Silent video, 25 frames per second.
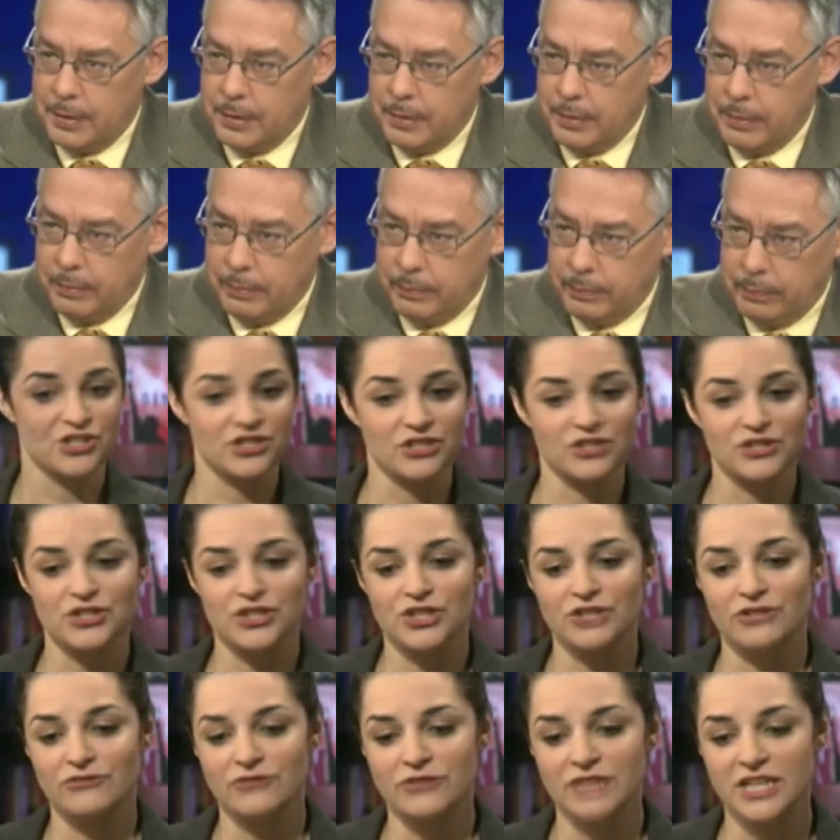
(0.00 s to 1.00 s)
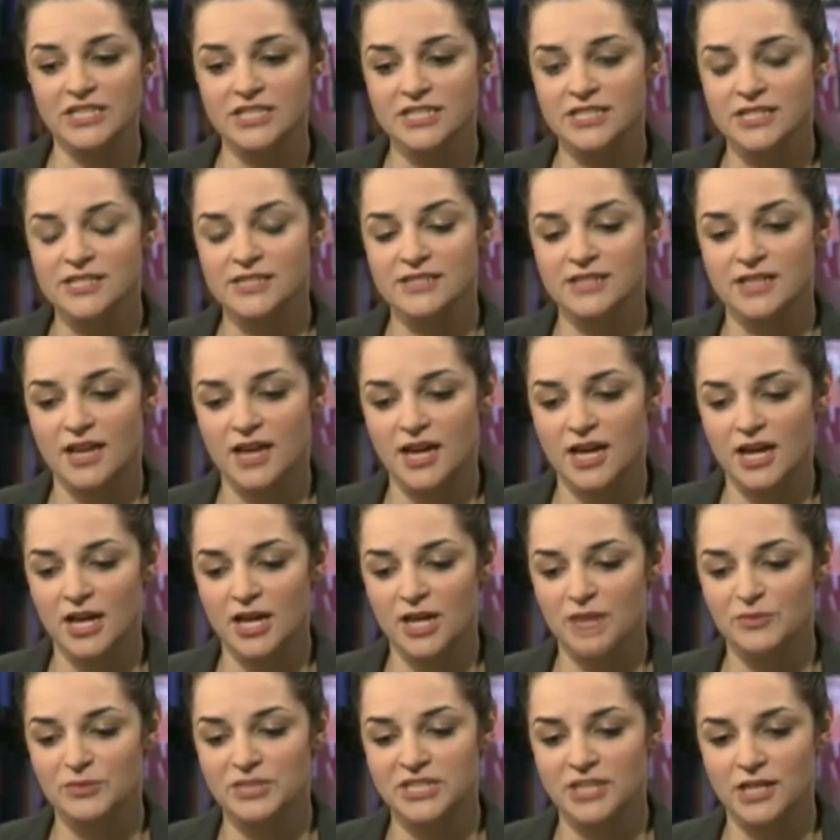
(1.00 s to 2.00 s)
Yeah, she faces
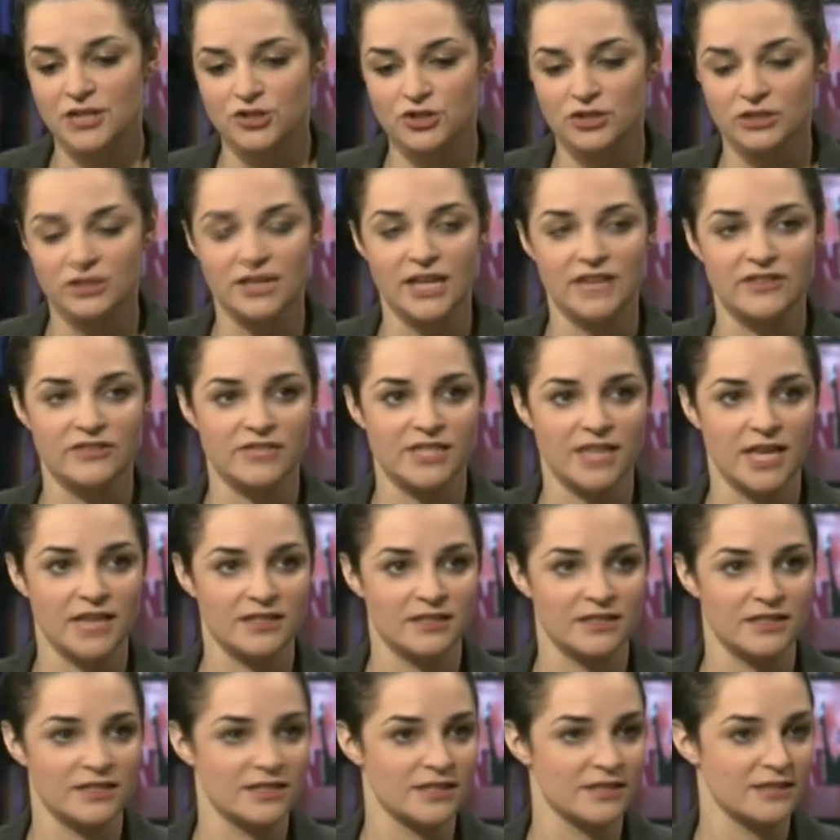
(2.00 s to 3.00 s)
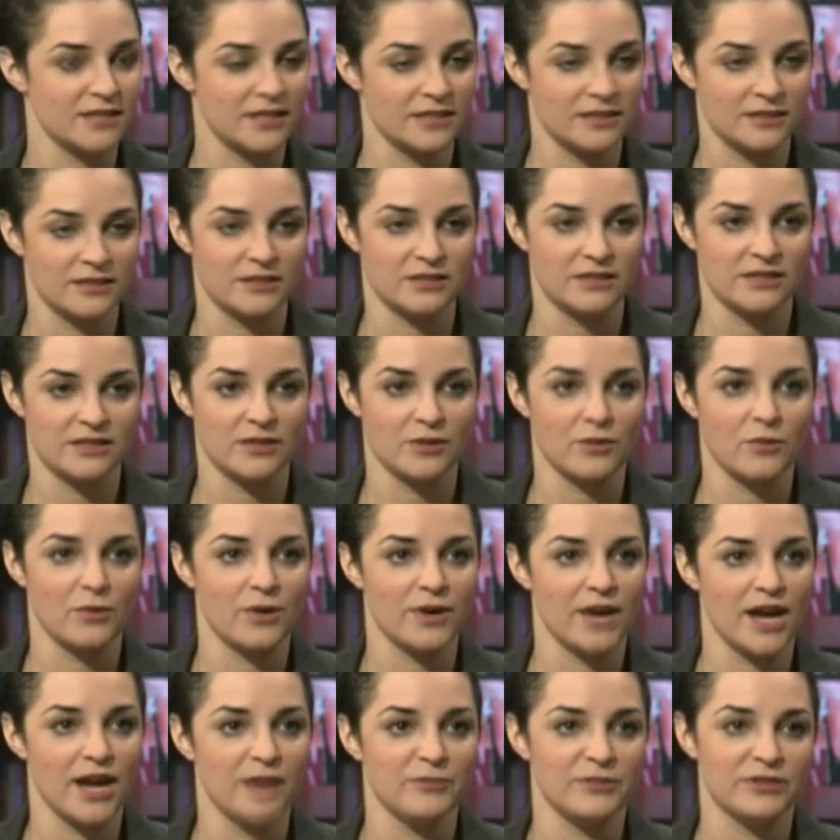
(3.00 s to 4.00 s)
a potential life sentence. The sentencing
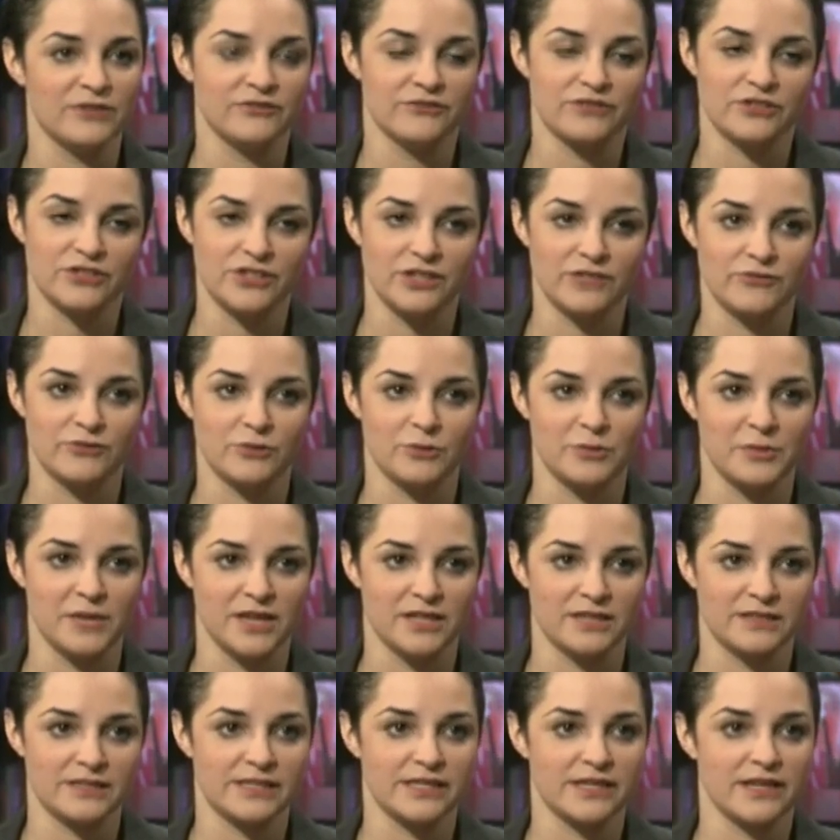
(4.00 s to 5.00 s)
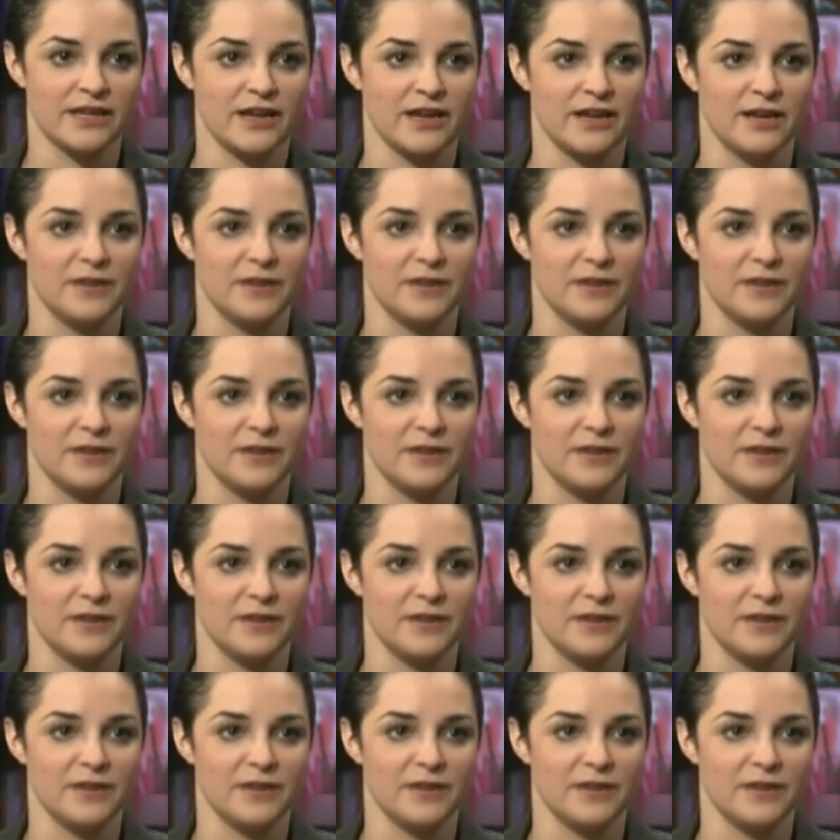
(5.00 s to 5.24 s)
won't happen for several months.